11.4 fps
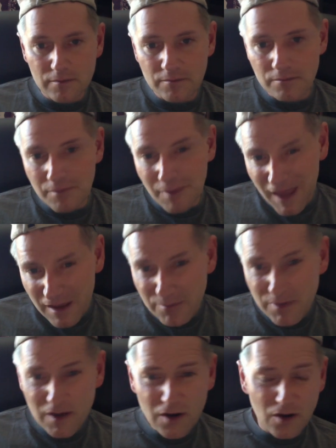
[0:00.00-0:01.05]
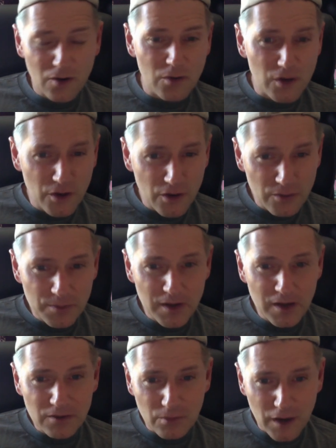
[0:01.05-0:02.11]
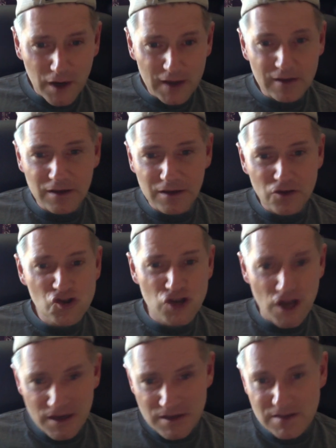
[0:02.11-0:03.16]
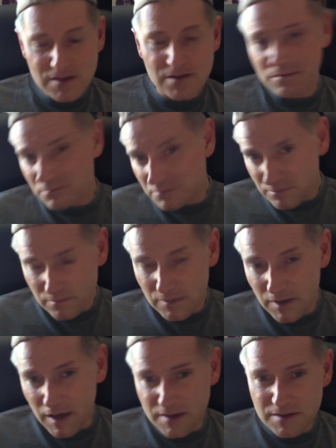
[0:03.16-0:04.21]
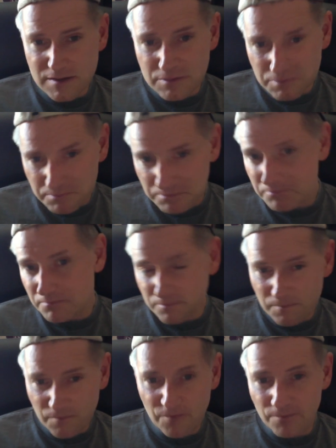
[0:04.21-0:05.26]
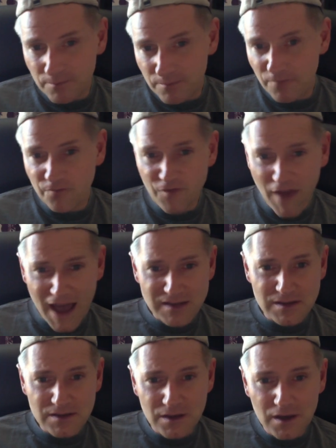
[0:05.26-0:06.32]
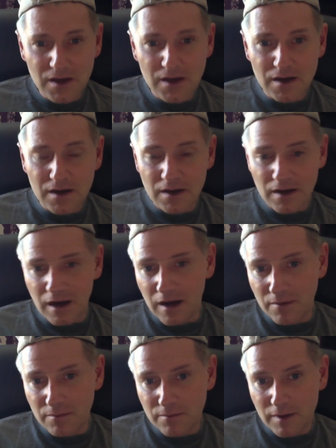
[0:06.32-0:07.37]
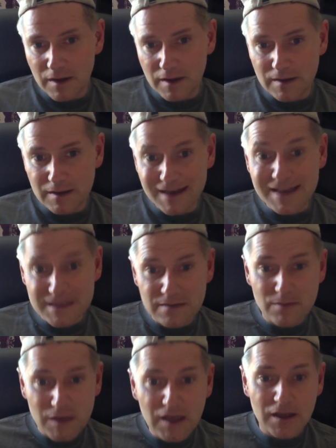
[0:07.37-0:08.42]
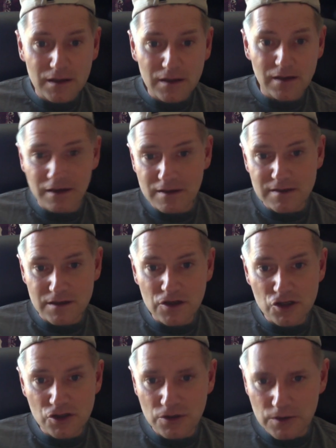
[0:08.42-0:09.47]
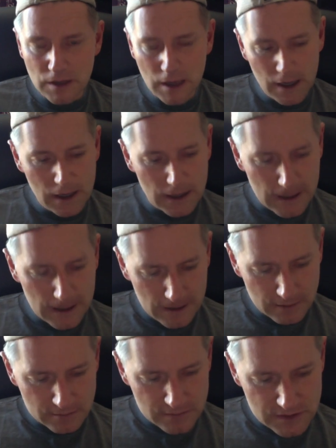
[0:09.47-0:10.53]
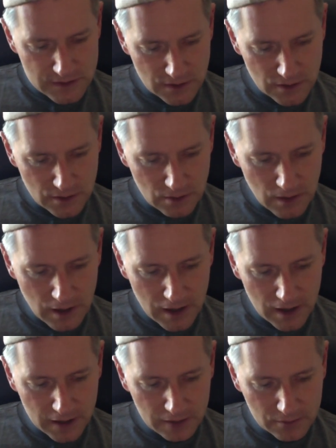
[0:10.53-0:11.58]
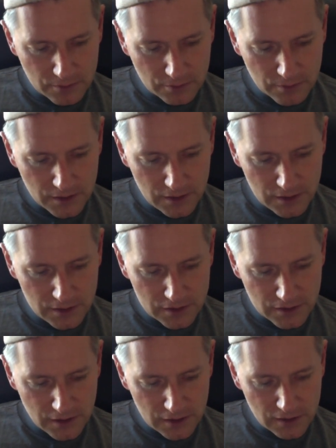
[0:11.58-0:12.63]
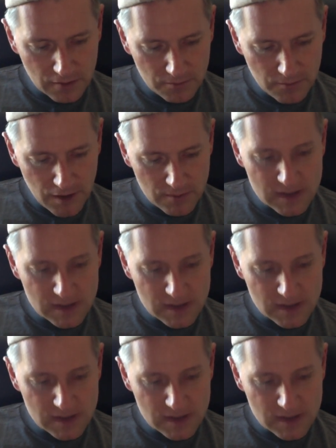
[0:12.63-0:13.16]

maybe go a little bit, right? They didn't chase as fast and as immediately as they should. So I really think that maybe